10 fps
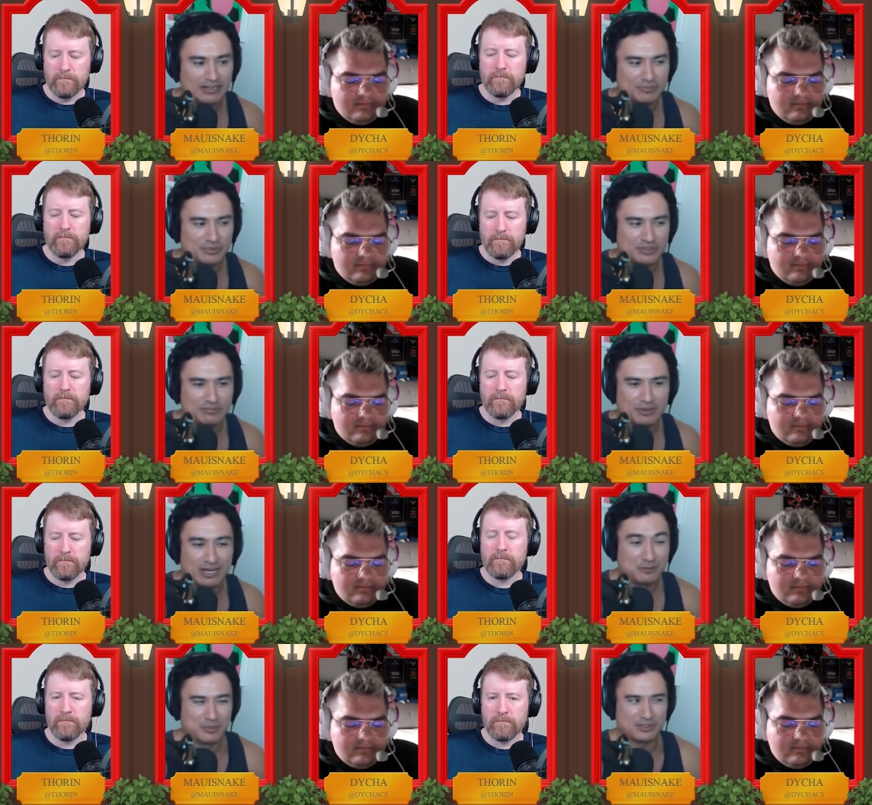Speaker 1: I'd be
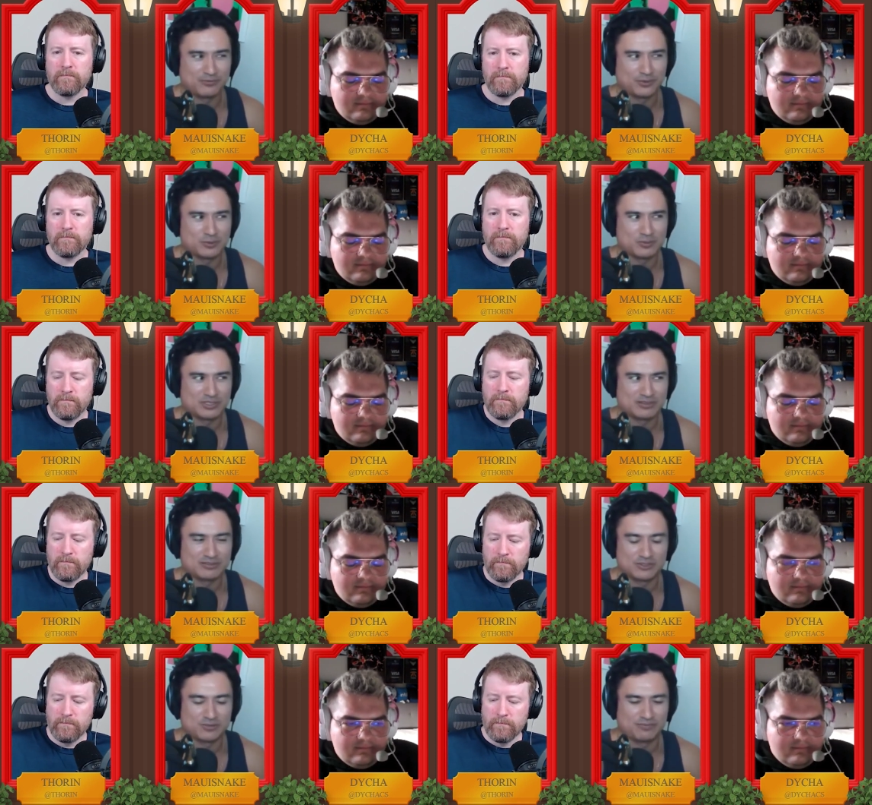I would be confused because I
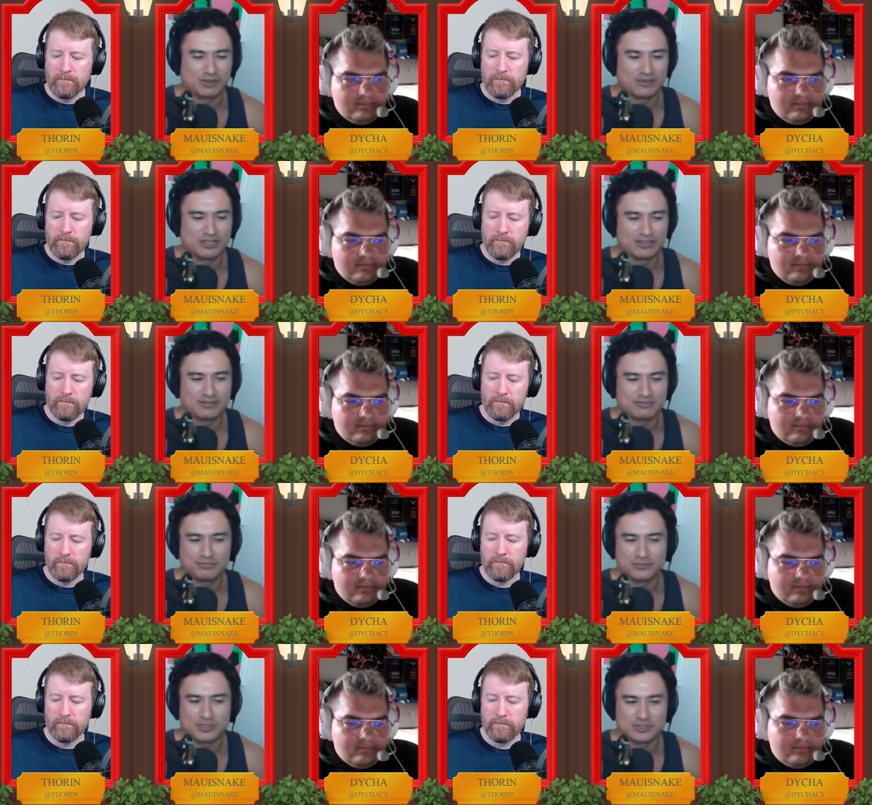just felt like
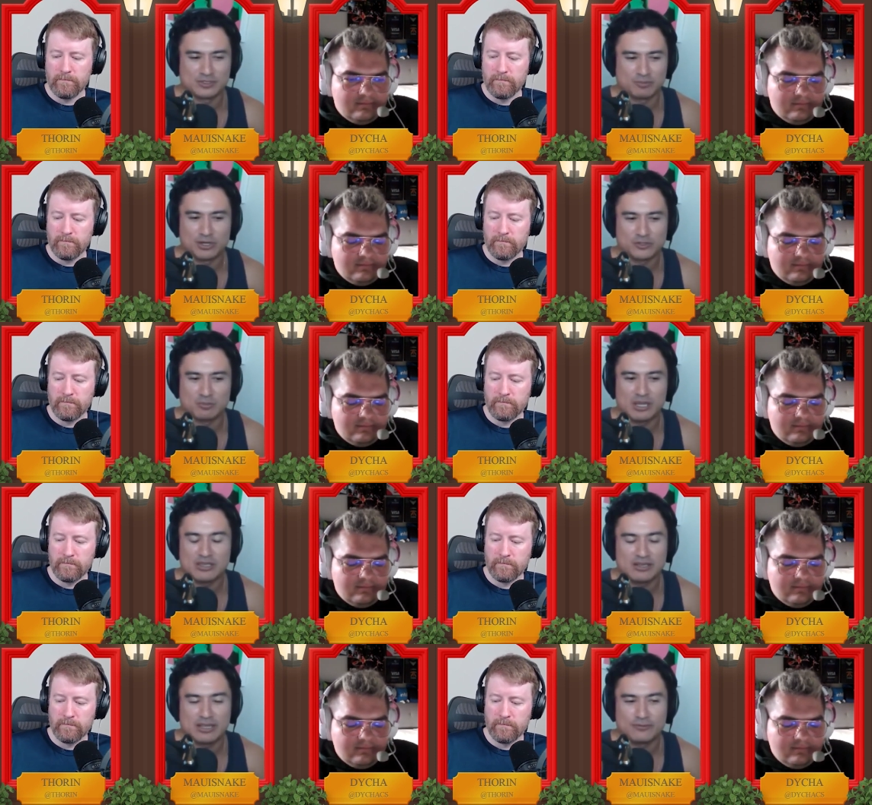this is just roster
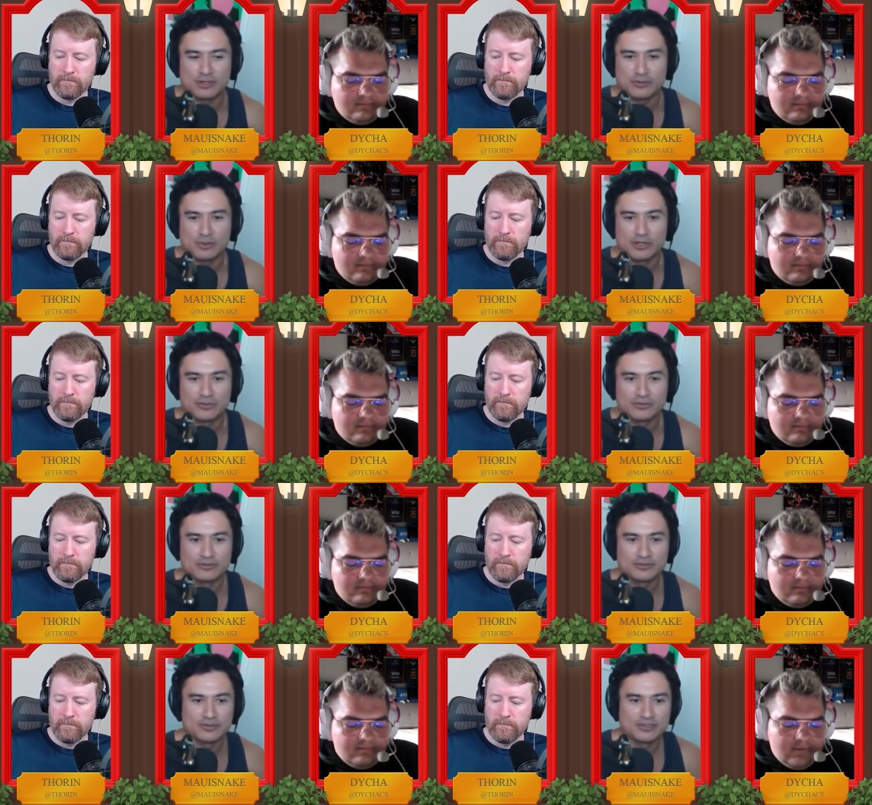mania every other month.
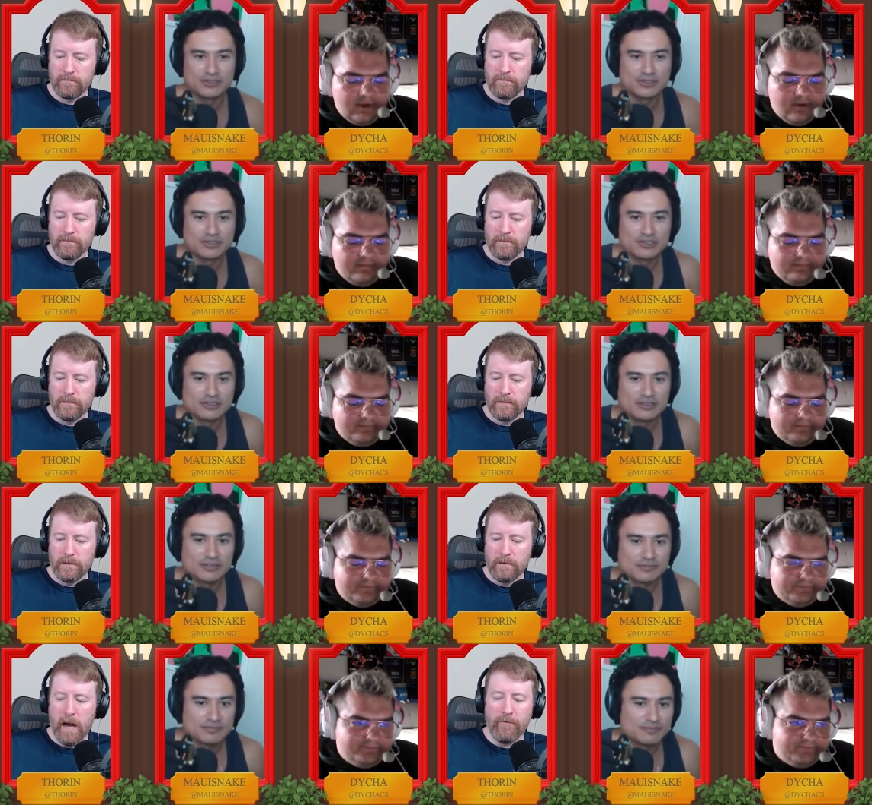Yeah.
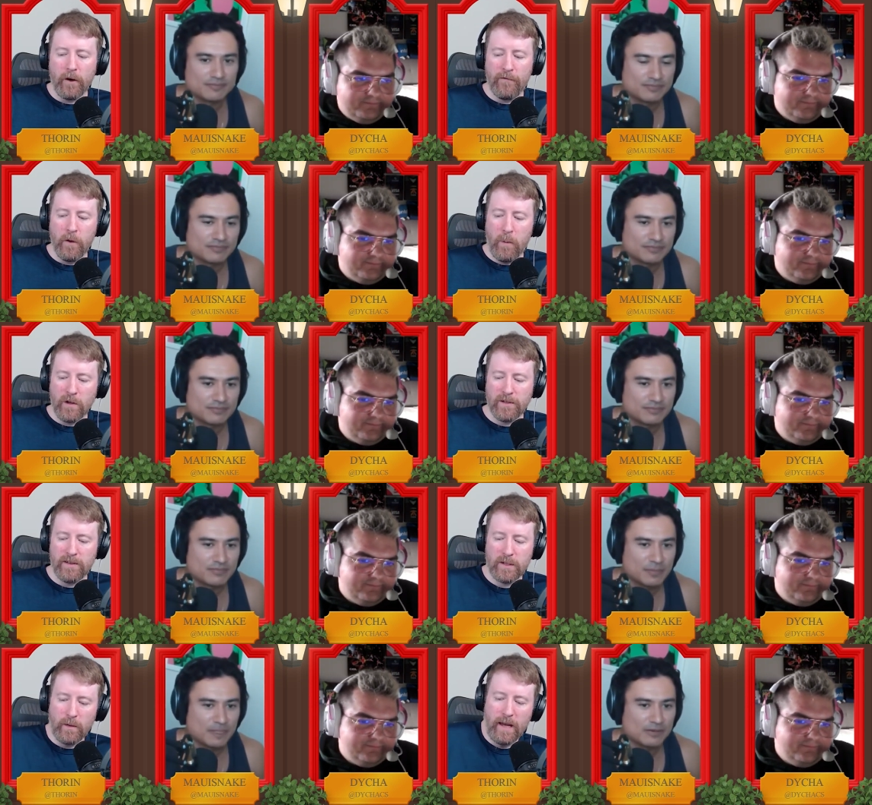
Speaker 2: I've got a few points on
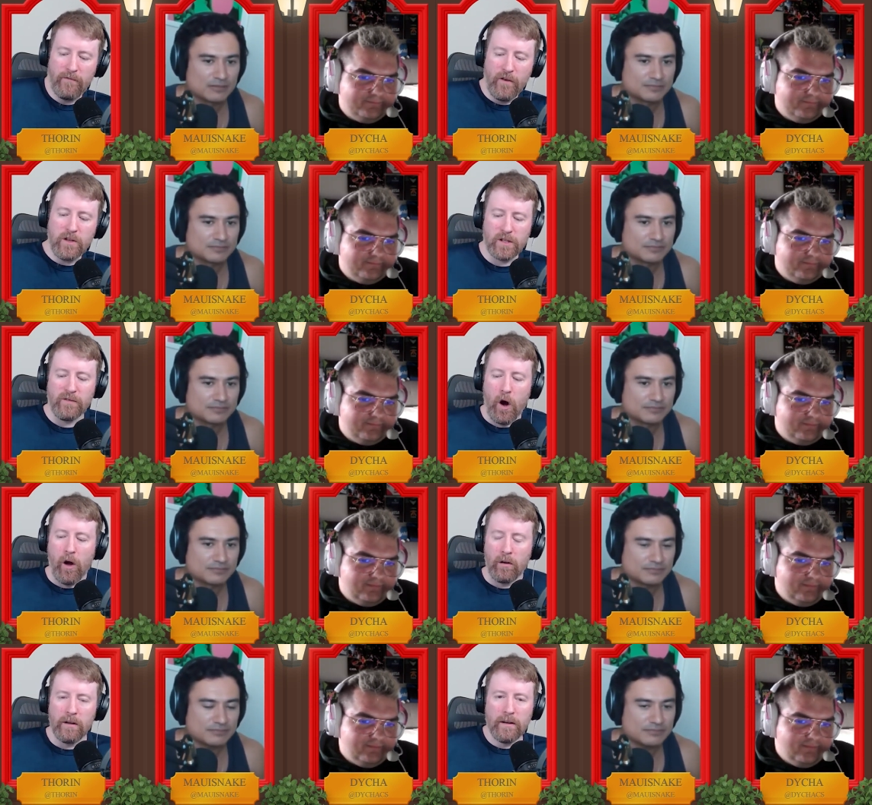this one. Like first of
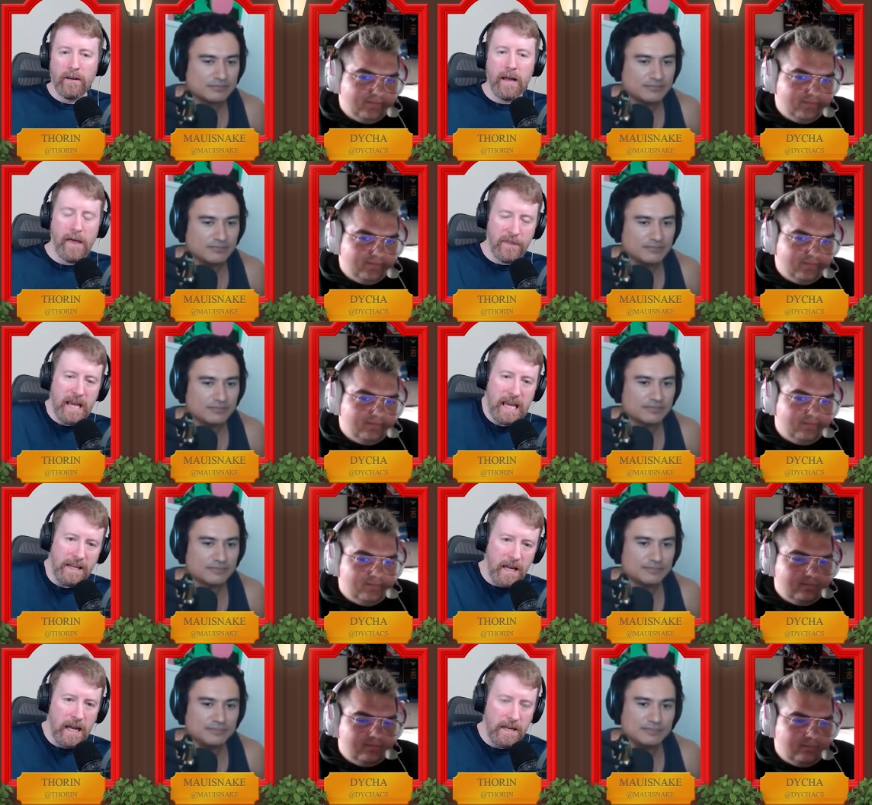all, I think he
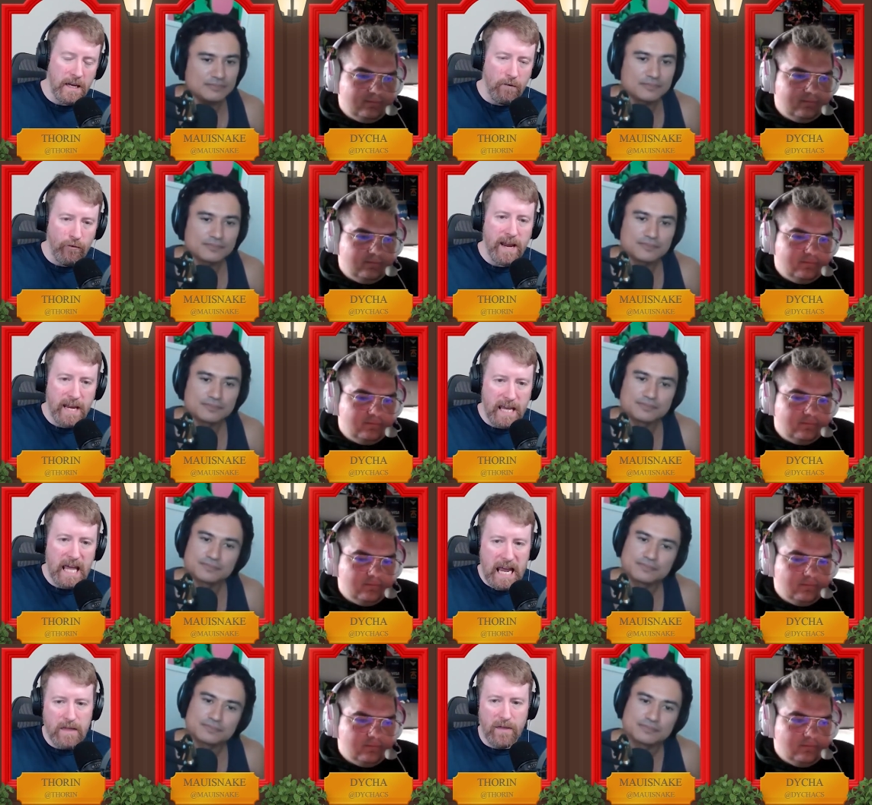he did a really
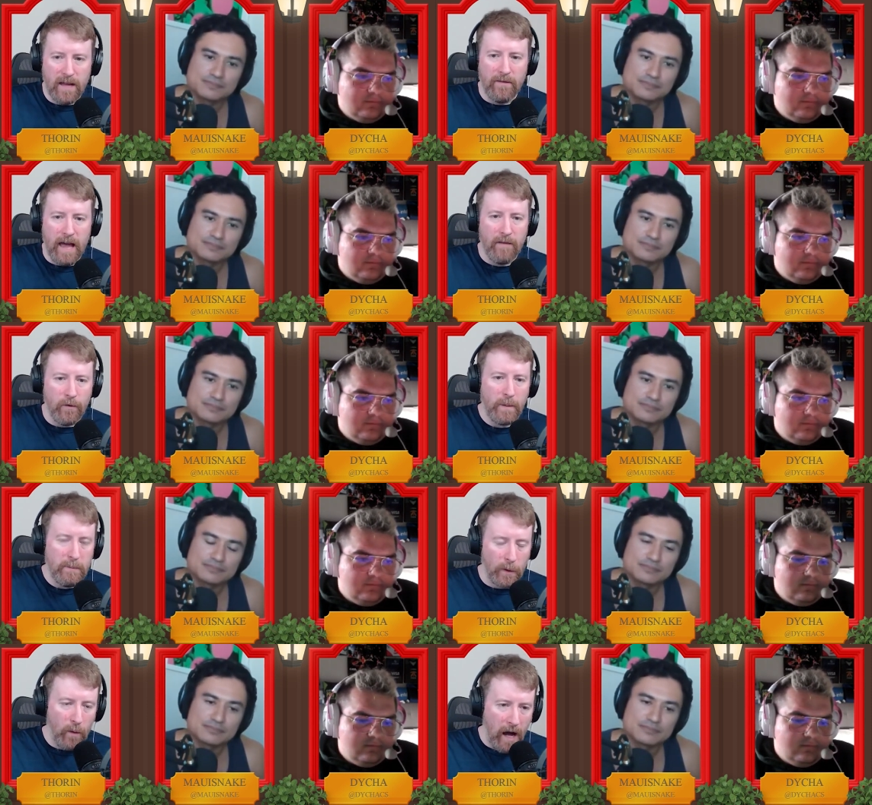key thing there for
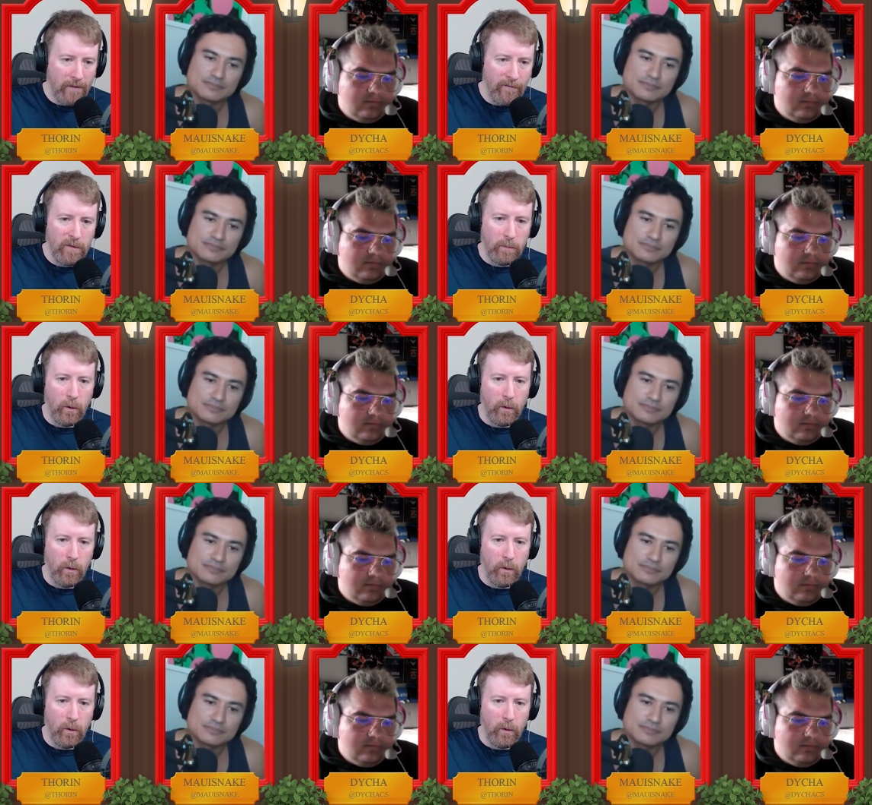people who aren't from the